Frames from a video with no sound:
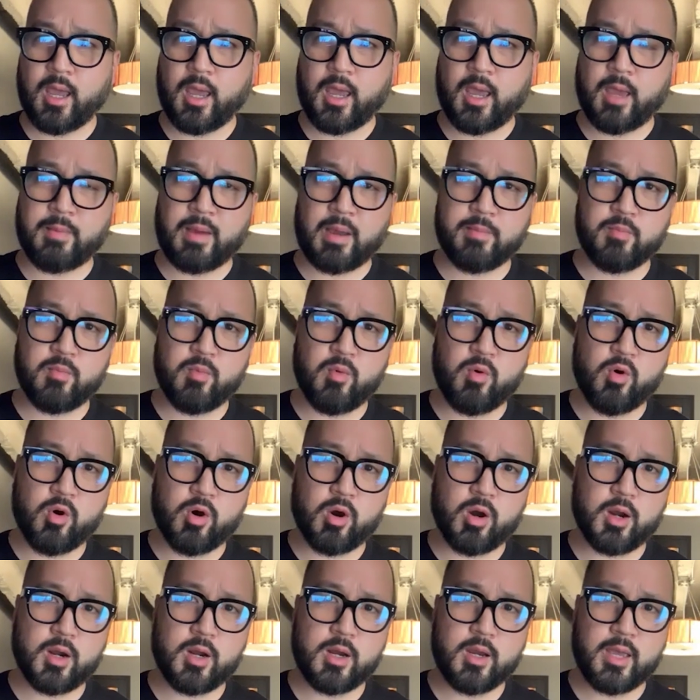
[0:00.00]
Am I
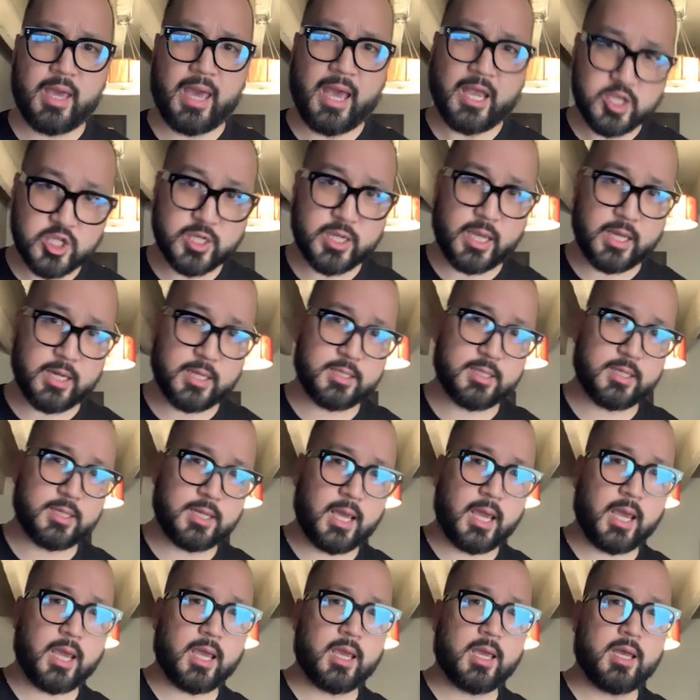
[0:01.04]
more educated
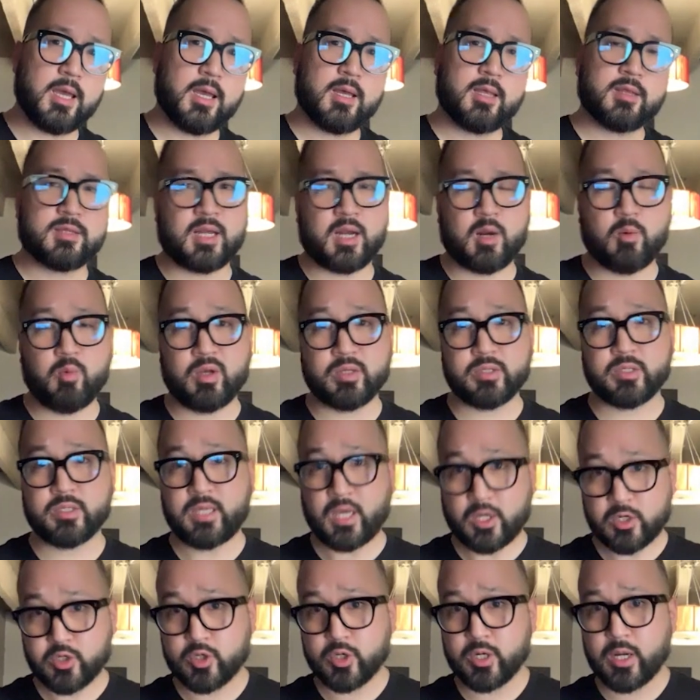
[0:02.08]
today than I was
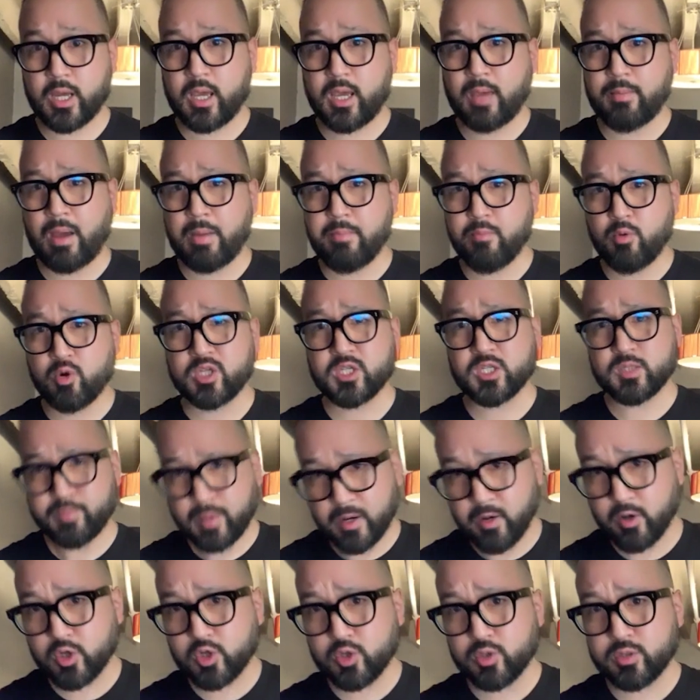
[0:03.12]
yesterday? Am I more
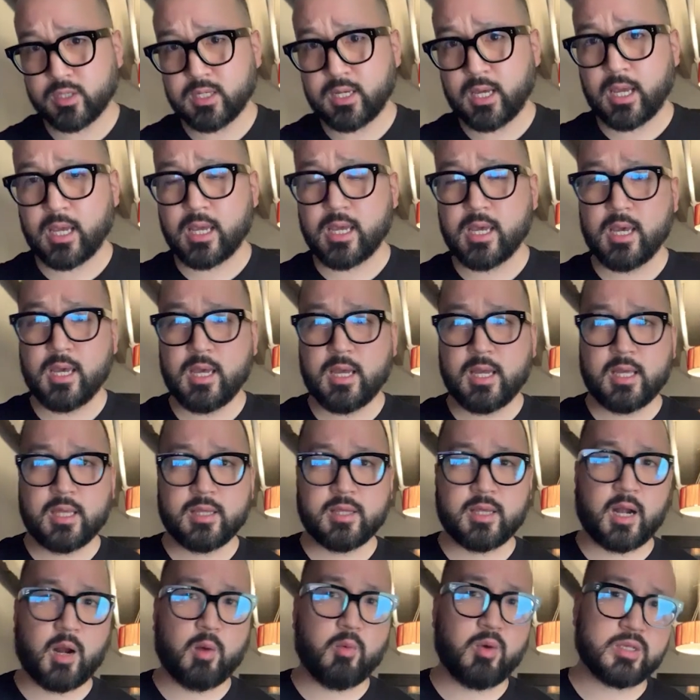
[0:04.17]
spiritual today
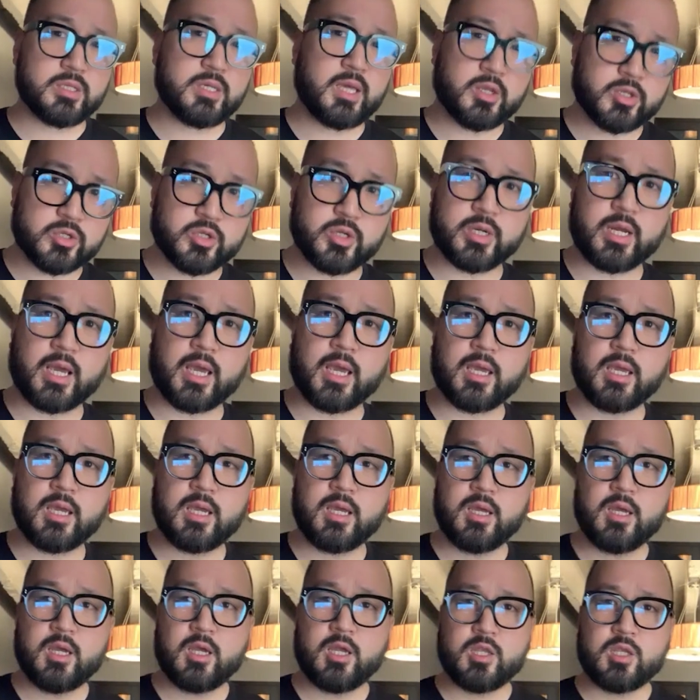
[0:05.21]
than I was yesterday?
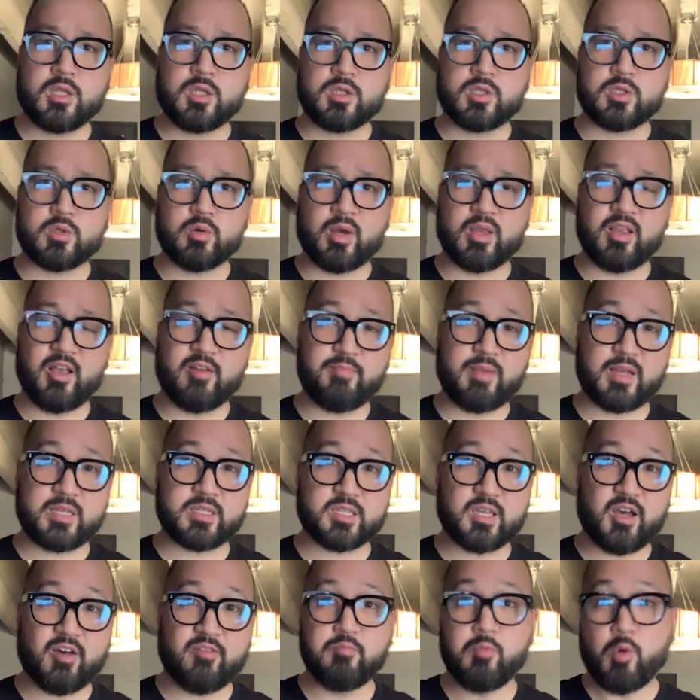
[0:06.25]
Do I love
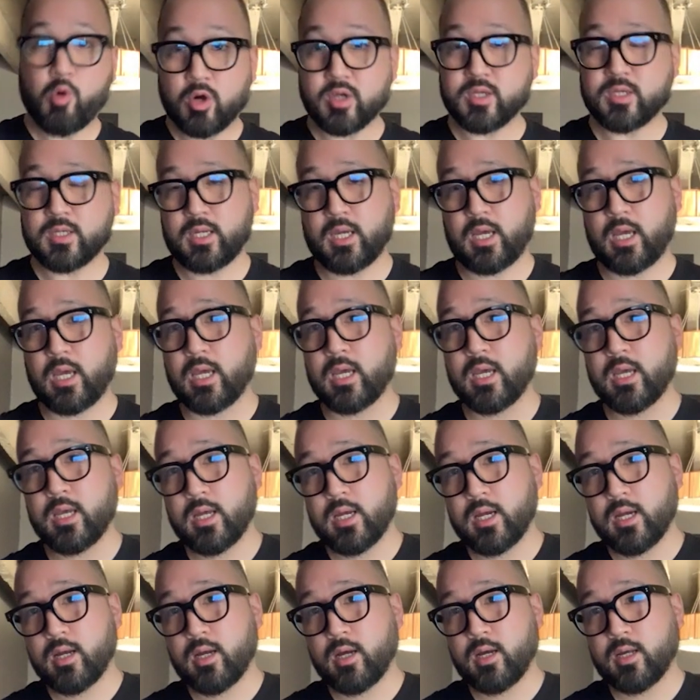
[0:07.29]
myself more today
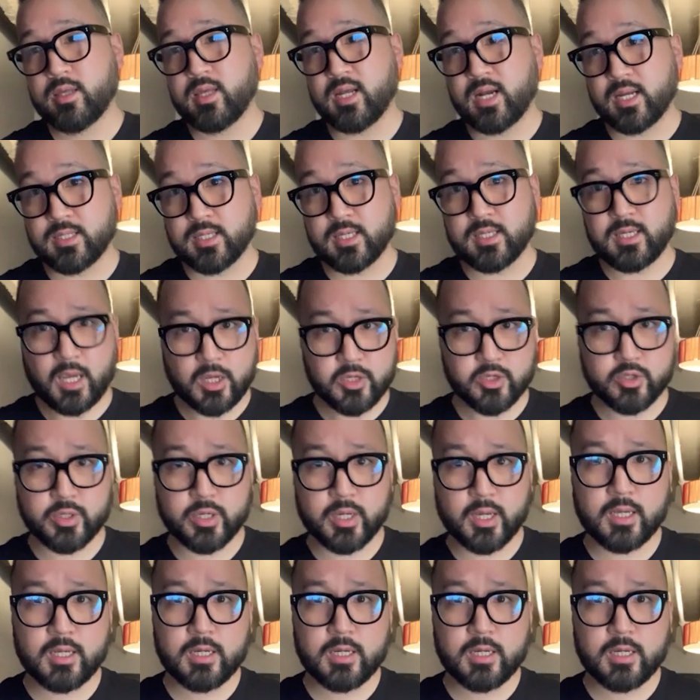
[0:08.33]
than I did yesterday?